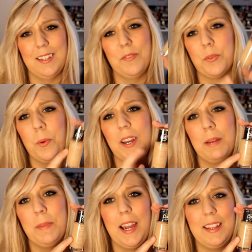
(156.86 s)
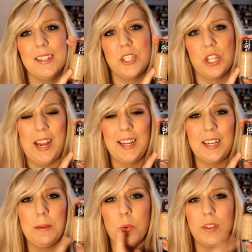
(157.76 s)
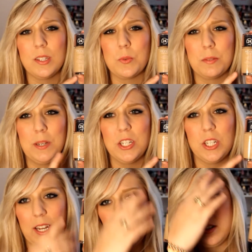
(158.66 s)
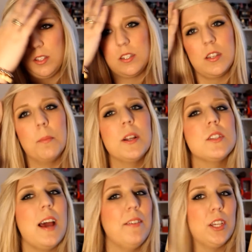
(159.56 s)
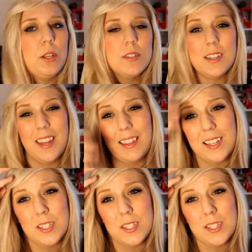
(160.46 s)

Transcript: for one, I'm not in this shade anymore. This was my shade during the summer, and so I haven't used it lately.